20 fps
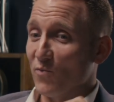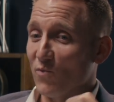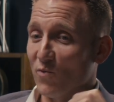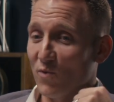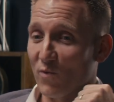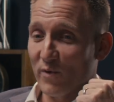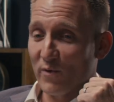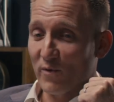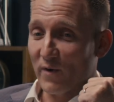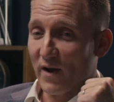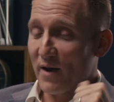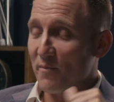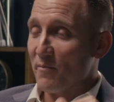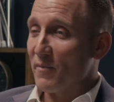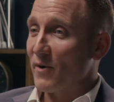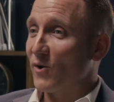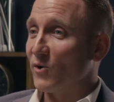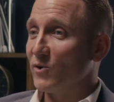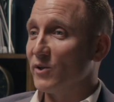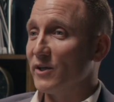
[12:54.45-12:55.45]
when we were at
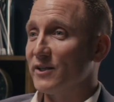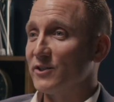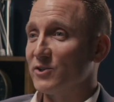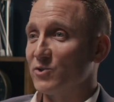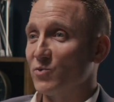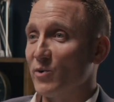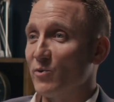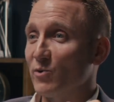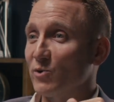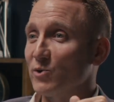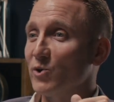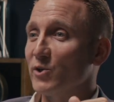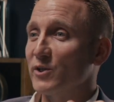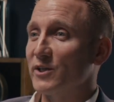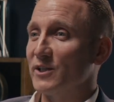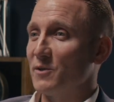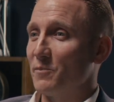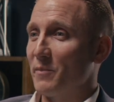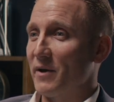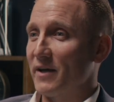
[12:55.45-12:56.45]
Merrill Lynch, we were
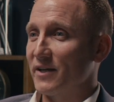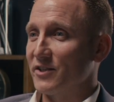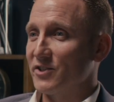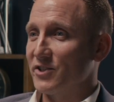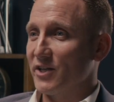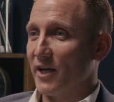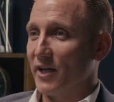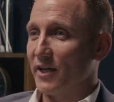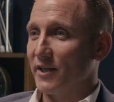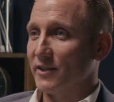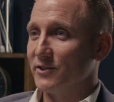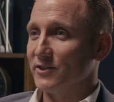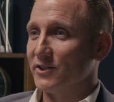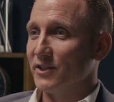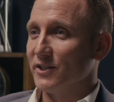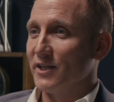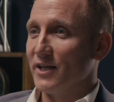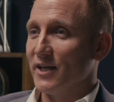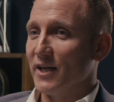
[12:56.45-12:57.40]
looking to make a change.